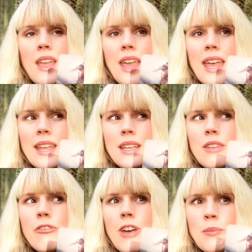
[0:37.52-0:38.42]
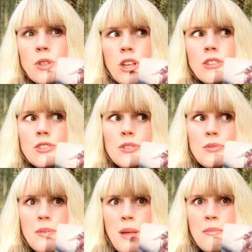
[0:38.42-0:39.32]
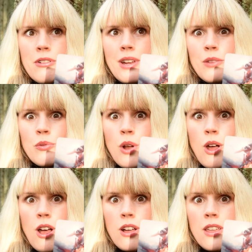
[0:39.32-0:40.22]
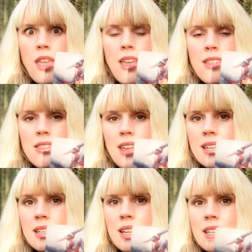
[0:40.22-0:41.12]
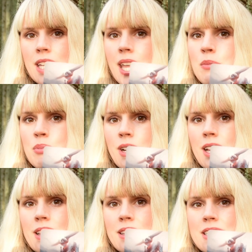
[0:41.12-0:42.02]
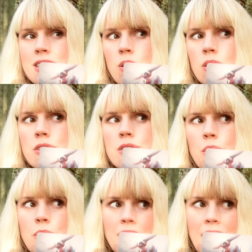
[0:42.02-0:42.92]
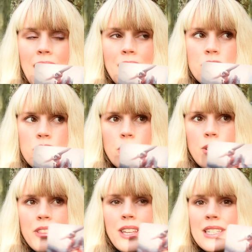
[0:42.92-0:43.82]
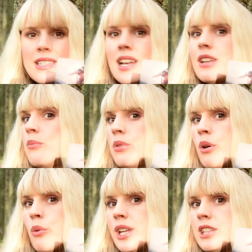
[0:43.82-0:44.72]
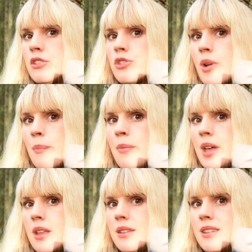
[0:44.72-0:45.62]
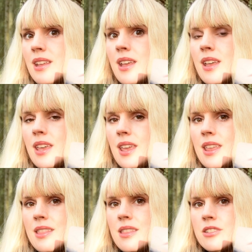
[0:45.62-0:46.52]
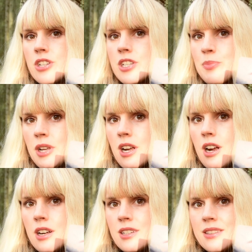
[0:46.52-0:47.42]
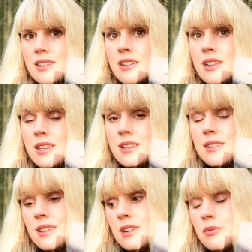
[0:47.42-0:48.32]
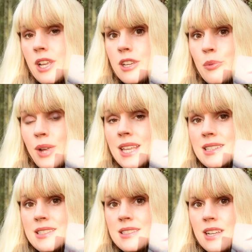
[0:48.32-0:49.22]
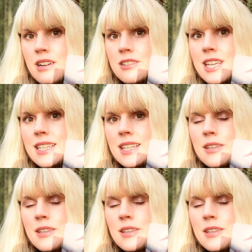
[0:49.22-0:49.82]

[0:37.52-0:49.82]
And if I'm not remembering wrong, then Gabriel is also the angel that is kind of blowing the trumpet in the Judgment card in the Rider-Waite tarot deck.